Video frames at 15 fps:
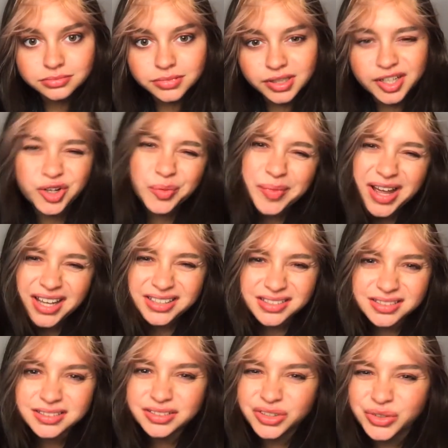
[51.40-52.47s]
you don't mind,
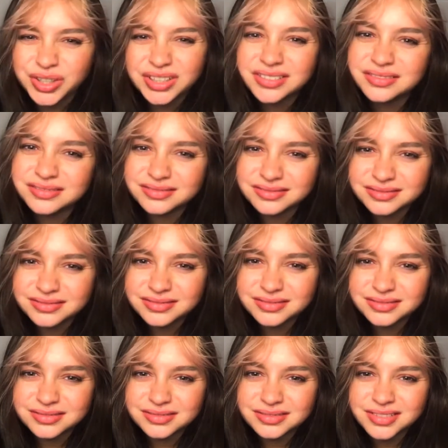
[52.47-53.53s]
do you?
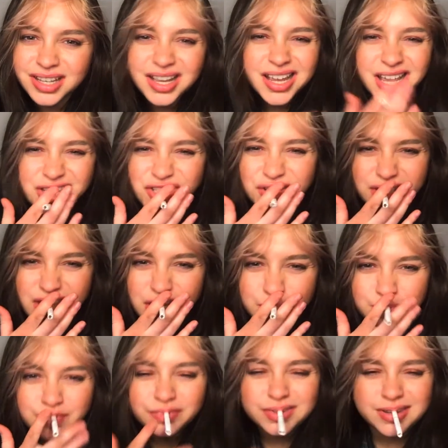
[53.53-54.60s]
It's just that,
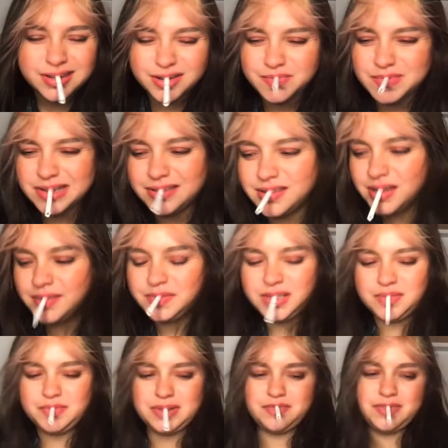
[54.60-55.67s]
you know, my nerves have
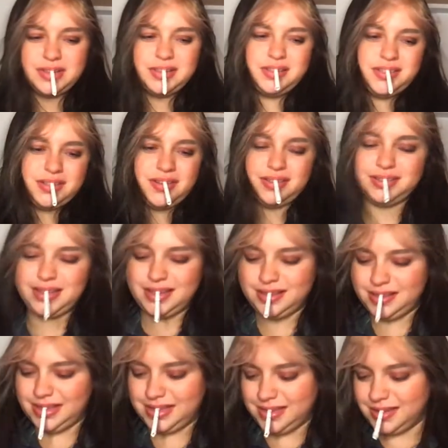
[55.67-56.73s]
been really shot
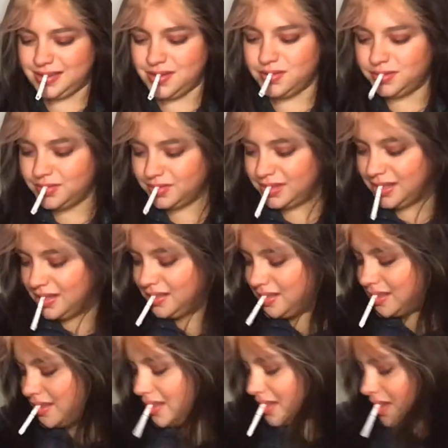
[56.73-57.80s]
lately. You go through things, you
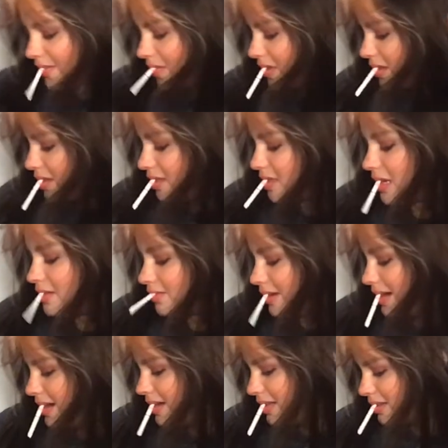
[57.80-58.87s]
think everything's all
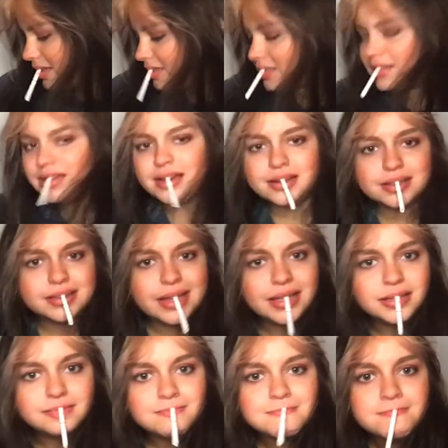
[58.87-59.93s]
right, and then you got a light.
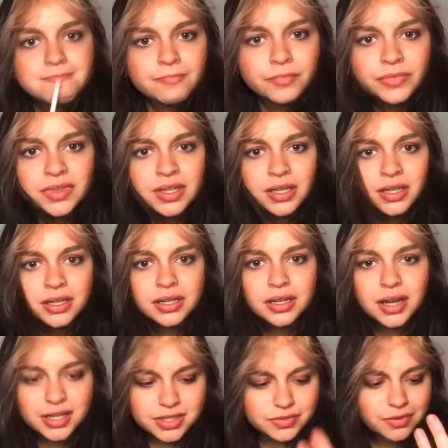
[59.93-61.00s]

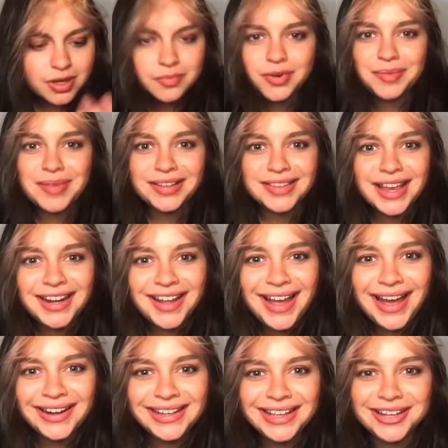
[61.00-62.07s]
I swear I brought my lighter
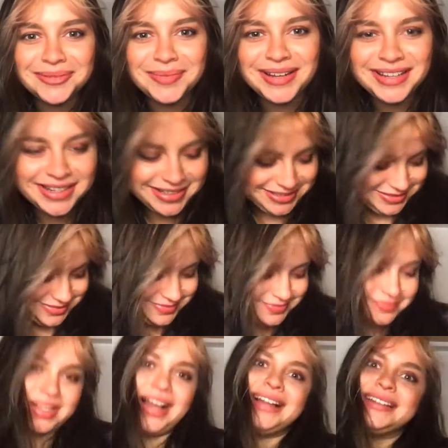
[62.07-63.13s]
out here, but
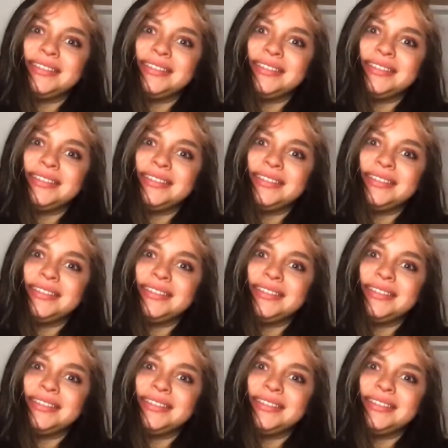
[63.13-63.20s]
nah.